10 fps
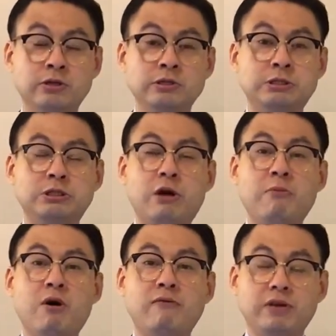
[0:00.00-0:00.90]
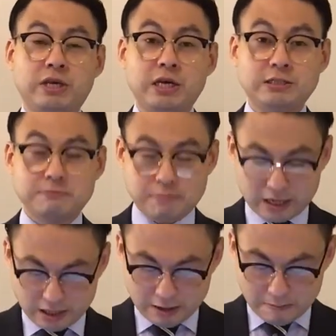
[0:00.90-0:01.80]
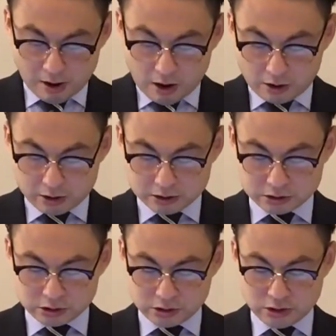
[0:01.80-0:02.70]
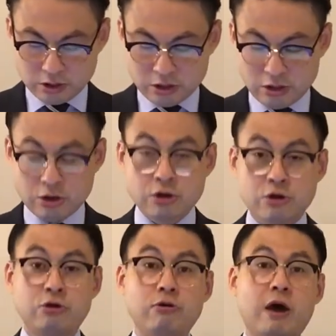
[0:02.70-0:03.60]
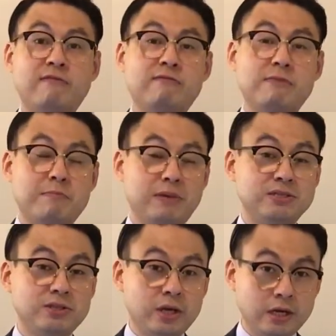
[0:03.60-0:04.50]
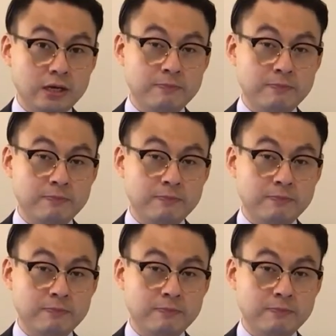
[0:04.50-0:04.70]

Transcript: Some of his bodily parts could have been missing,